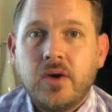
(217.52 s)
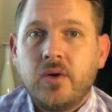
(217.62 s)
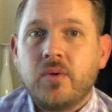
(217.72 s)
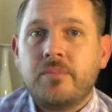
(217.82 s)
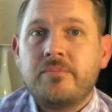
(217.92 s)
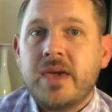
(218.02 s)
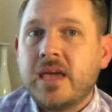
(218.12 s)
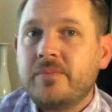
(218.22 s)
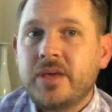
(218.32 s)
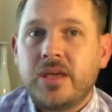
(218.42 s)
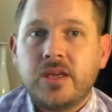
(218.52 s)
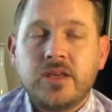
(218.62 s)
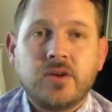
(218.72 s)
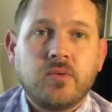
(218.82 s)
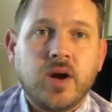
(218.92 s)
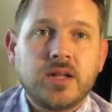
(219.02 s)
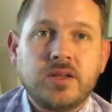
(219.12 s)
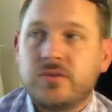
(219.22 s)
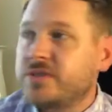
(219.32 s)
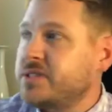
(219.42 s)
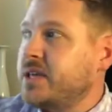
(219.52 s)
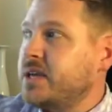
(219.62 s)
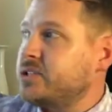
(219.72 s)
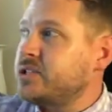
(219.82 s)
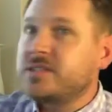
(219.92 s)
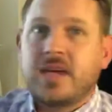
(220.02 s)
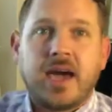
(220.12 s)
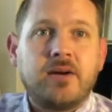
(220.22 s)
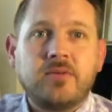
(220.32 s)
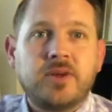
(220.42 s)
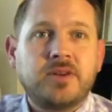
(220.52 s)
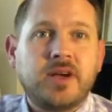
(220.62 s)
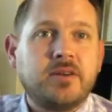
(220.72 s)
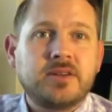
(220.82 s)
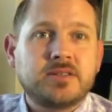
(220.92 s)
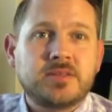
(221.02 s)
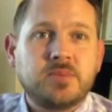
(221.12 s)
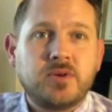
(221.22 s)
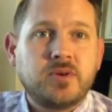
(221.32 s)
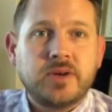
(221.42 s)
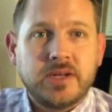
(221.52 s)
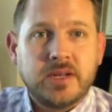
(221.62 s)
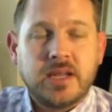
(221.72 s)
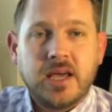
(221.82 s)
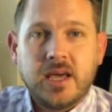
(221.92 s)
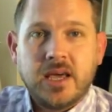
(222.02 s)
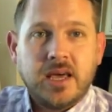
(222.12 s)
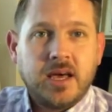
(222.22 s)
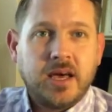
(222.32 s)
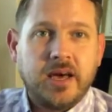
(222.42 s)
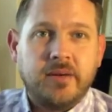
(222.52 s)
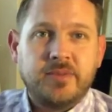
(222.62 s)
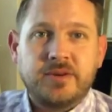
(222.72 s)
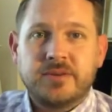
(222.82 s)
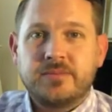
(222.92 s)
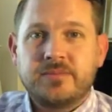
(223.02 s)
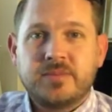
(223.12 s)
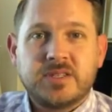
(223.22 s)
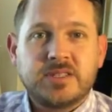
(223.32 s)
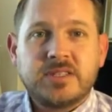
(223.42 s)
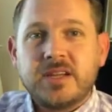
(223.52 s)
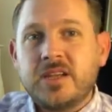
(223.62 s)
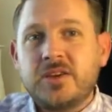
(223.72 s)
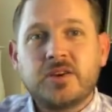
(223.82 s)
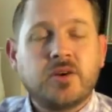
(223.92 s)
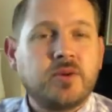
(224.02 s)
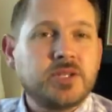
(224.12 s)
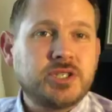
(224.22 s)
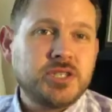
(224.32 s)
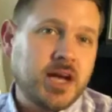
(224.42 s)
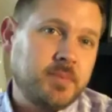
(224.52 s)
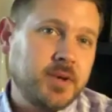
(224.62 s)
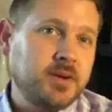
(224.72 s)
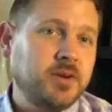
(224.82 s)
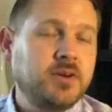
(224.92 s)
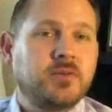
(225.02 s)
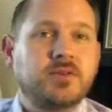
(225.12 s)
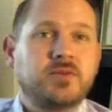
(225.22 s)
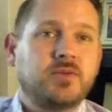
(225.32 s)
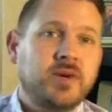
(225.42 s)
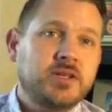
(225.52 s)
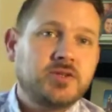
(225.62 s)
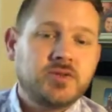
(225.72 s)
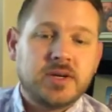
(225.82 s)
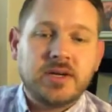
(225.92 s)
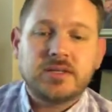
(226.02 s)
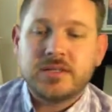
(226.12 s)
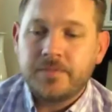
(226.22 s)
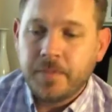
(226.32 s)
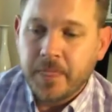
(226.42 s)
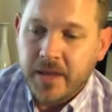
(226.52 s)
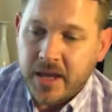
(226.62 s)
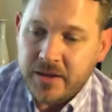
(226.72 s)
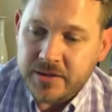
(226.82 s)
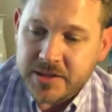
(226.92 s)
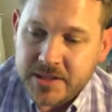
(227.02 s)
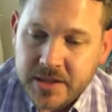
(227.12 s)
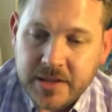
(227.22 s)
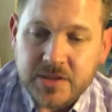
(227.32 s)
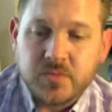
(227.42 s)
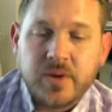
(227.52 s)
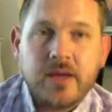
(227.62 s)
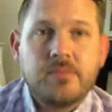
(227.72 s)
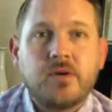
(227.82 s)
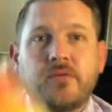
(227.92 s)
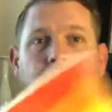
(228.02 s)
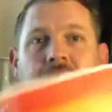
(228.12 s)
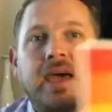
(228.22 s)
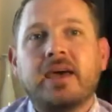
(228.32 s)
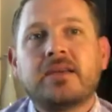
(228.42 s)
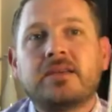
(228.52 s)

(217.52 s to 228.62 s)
or maybe you see it just out when you're out exploring the city, you're going shopping, or you're going to a restaurant, and you'll see this rainbow flag.